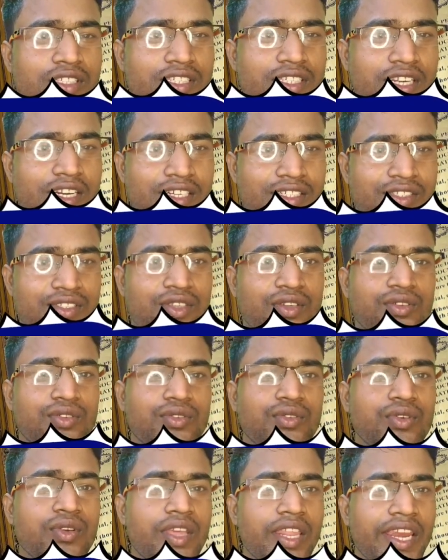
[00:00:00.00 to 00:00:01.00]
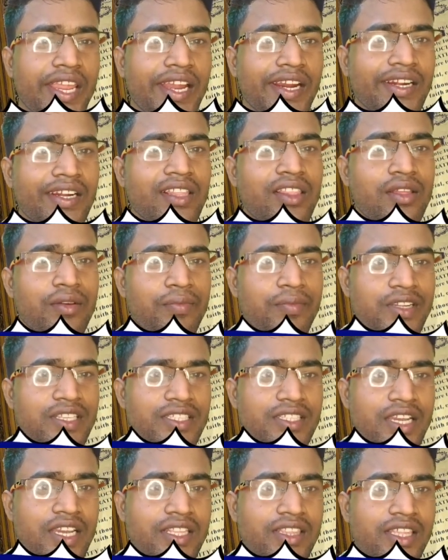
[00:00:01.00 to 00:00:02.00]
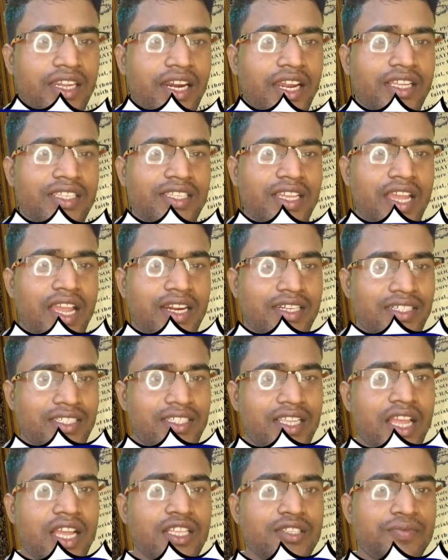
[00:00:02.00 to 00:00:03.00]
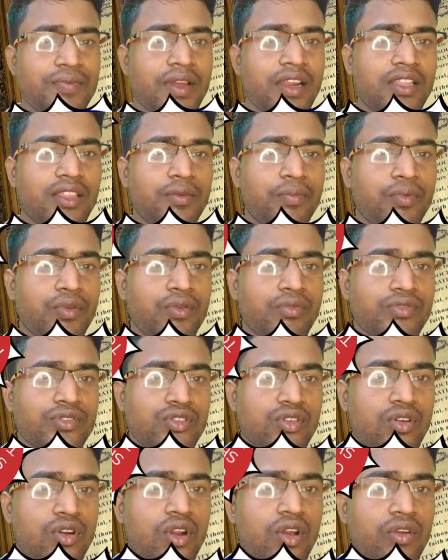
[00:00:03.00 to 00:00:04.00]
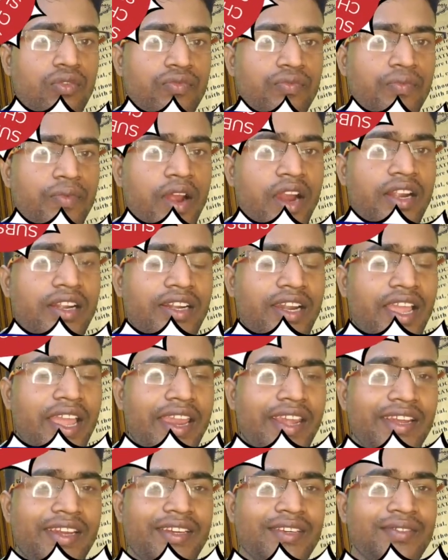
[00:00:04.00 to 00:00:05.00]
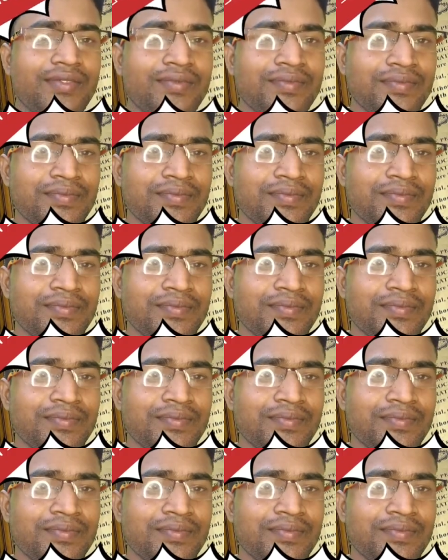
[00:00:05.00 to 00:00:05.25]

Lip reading: states to enact the Panchayat Raj Acts as per the provision of Part 9.